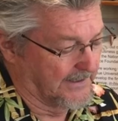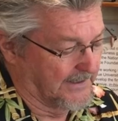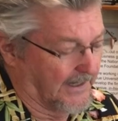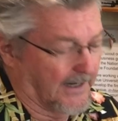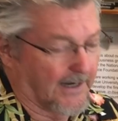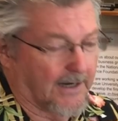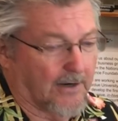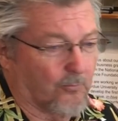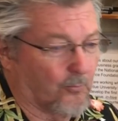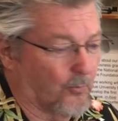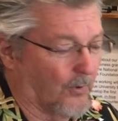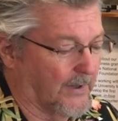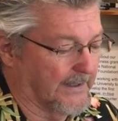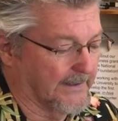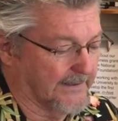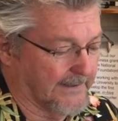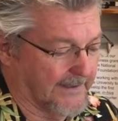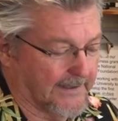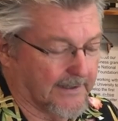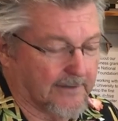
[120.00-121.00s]

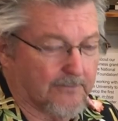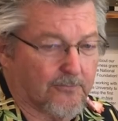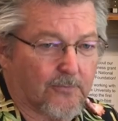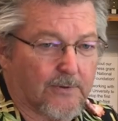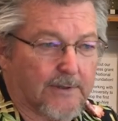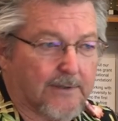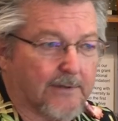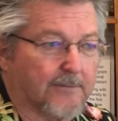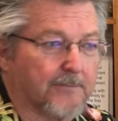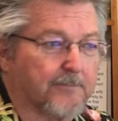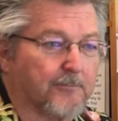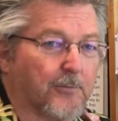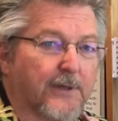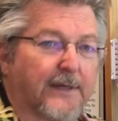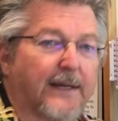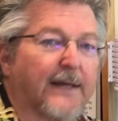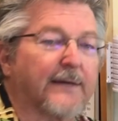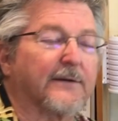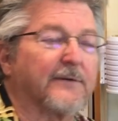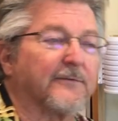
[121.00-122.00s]
One, it will
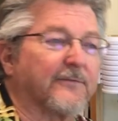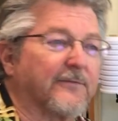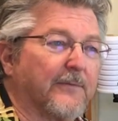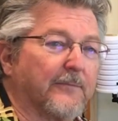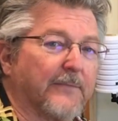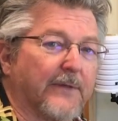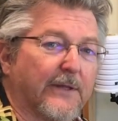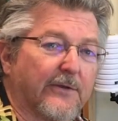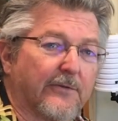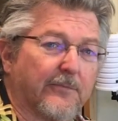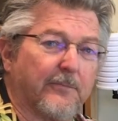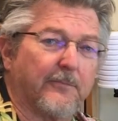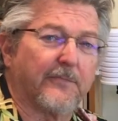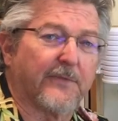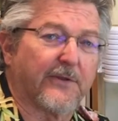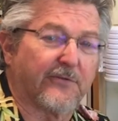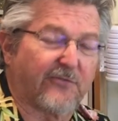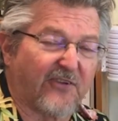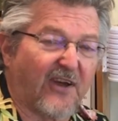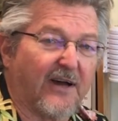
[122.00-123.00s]
protect it from
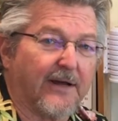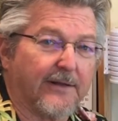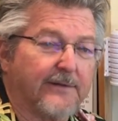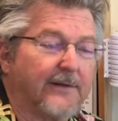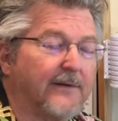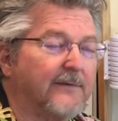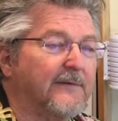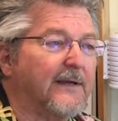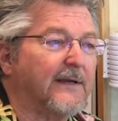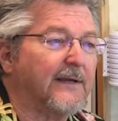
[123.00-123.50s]
the sun,